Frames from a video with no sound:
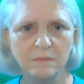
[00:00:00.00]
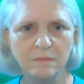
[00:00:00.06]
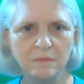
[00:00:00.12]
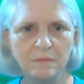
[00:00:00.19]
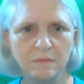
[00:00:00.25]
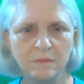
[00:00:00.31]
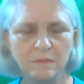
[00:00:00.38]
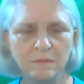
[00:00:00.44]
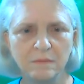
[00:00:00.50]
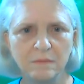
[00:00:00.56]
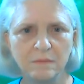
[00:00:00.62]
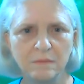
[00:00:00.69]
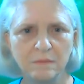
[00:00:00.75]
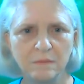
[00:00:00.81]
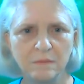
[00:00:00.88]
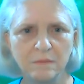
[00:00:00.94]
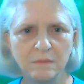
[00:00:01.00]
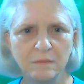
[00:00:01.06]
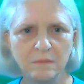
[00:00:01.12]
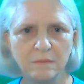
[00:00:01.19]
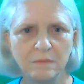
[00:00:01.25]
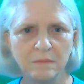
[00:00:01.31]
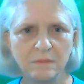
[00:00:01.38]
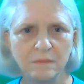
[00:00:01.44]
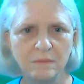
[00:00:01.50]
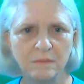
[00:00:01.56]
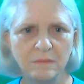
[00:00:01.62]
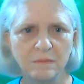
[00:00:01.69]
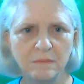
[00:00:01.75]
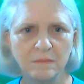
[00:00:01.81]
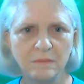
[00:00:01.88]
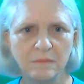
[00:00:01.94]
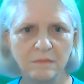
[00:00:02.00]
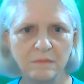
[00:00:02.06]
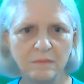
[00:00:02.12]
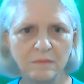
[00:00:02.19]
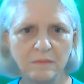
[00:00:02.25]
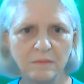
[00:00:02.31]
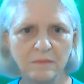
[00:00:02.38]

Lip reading: (not speaking)